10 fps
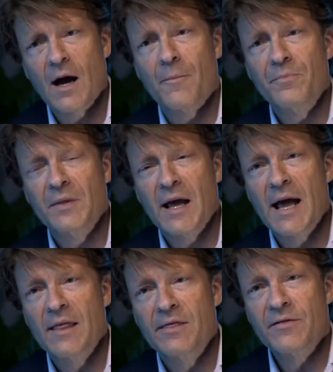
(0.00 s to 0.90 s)
you do
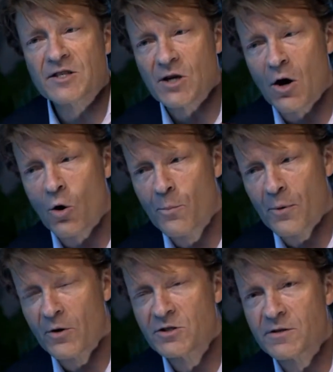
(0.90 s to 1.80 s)
need the intervention in
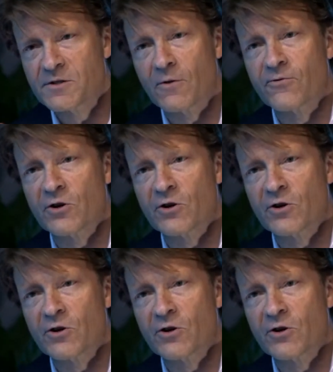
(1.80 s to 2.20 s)
order to keep